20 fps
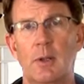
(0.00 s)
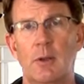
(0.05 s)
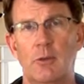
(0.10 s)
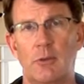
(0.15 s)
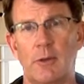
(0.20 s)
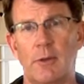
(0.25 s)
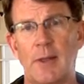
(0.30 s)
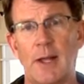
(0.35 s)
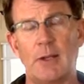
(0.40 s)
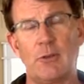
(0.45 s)

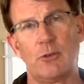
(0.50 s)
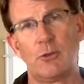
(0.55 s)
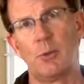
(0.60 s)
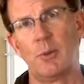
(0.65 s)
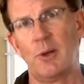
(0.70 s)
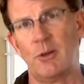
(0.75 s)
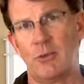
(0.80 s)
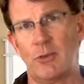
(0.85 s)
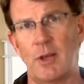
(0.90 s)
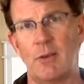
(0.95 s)
So that's
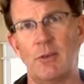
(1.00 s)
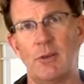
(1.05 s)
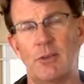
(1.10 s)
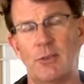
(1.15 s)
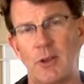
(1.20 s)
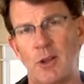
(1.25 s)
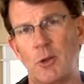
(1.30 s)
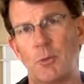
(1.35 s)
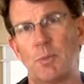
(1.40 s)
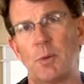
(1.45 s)
27
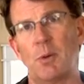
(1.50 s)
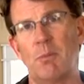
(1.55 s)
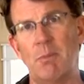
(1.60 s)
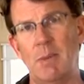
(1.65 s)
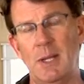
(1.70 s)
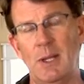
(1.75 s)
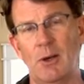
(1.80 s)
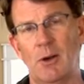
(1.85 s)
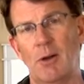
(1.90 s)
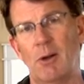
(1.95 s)
cents per
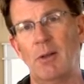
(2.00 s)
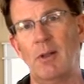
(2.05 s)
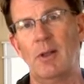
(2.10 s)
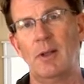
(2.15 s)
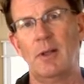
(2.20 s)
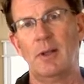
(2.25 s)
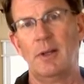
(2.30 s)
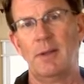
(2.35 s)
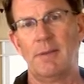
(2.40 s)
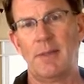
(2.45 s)
meal
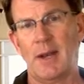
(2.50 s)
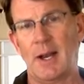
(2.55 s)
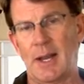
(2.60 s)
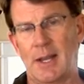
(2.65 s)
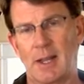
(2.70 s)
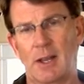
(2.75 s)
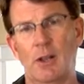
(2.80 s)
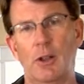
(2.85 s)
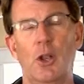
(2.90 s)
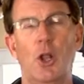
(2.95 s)
that I
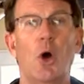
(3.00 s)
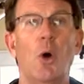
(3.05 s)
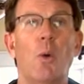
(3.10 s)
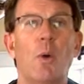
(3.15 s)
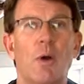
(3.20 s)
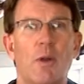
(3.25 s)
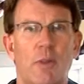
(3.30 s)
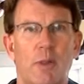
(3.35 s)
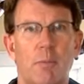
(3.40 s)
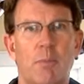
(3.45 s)
can
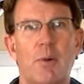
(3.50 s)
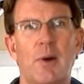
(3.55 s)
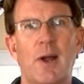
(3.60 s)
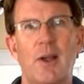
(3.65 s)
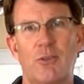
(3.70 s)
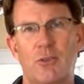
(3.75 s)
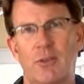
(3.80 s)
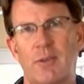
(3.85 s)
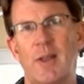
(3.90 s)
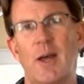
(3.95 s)
lower the
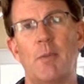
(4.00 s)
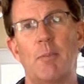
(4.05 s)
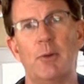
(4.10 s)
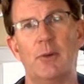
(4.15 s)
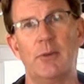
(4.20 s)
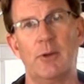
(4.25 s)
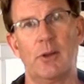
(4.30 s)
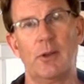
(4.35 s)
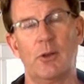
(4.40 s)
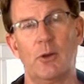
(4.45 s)
price of that
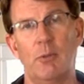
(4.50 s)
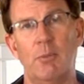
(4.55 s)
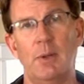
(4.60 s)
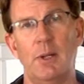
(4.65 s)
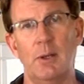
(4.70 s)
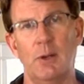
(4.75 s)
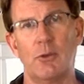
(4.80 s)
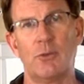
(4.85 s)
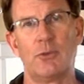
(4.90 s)
particular meal.